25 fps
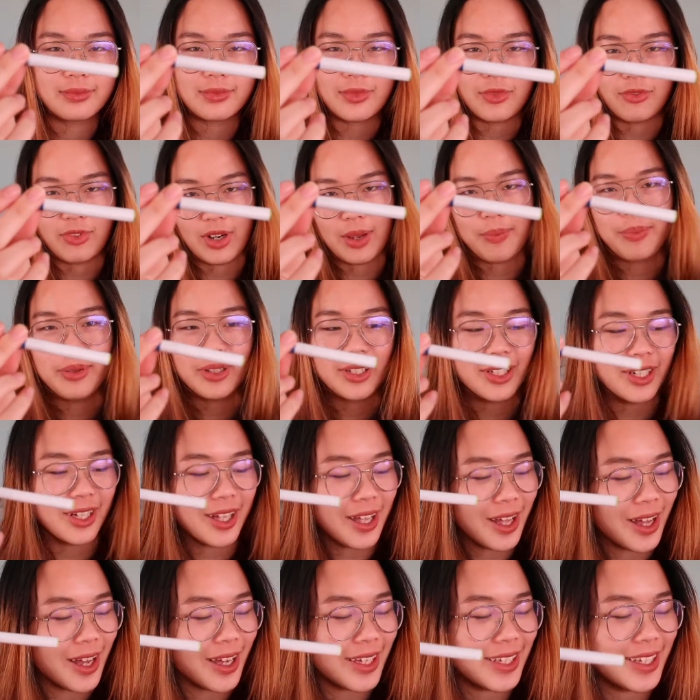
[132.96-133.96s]

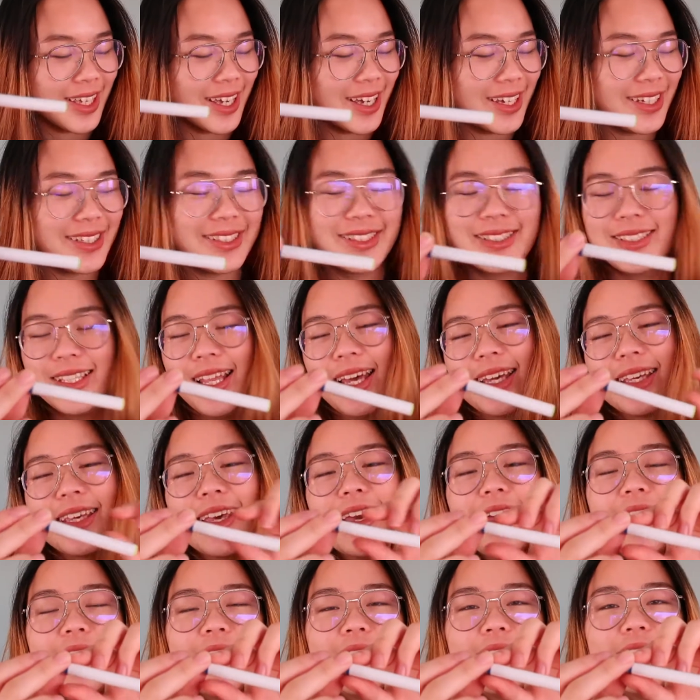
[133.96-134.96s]
replica, I guess. Like,
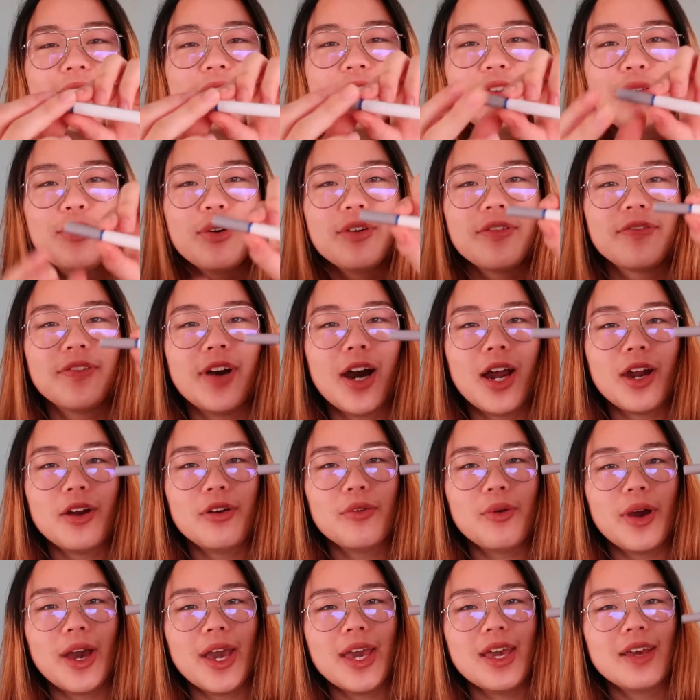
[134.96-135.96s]
if you were far
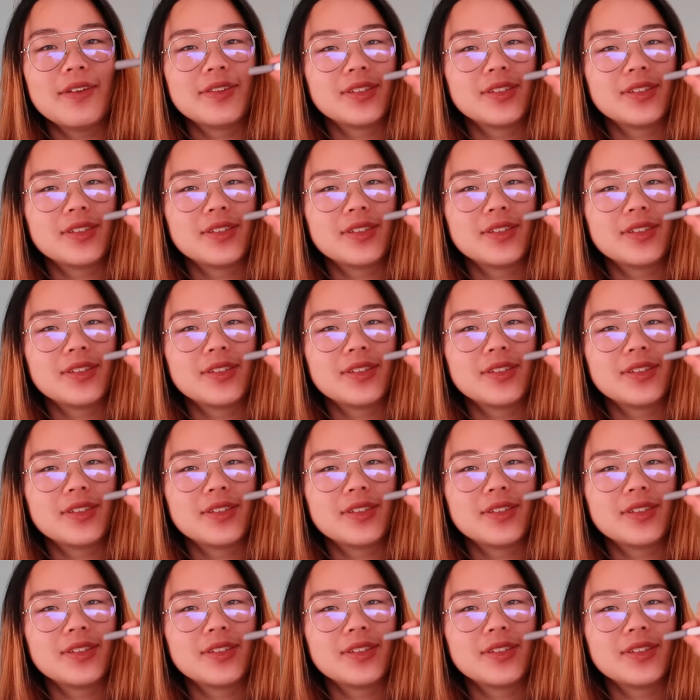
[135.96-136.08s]
away,